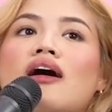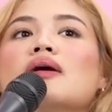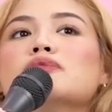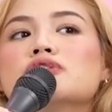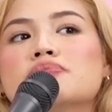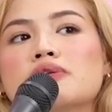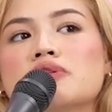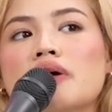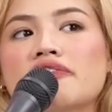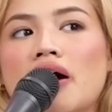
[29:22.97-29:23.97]
who's been
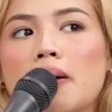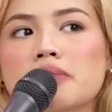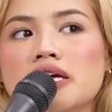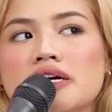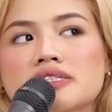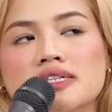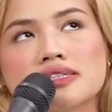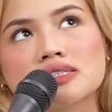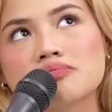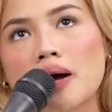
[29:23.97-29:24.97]
with my family
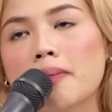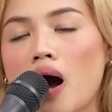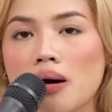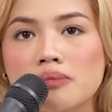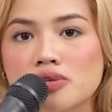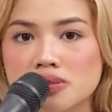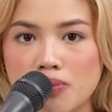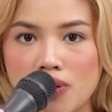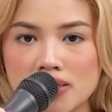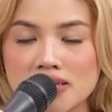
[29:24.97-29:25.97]
since my mom was
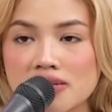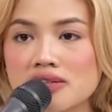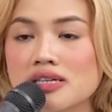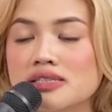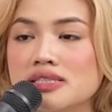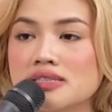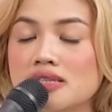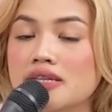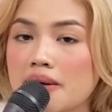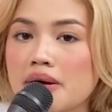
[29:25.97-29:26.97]
born, literally since
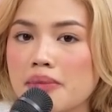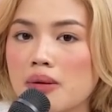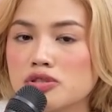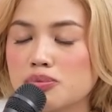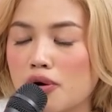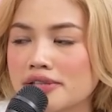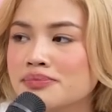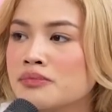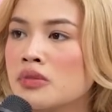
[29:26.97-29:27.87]
the day my mom was born.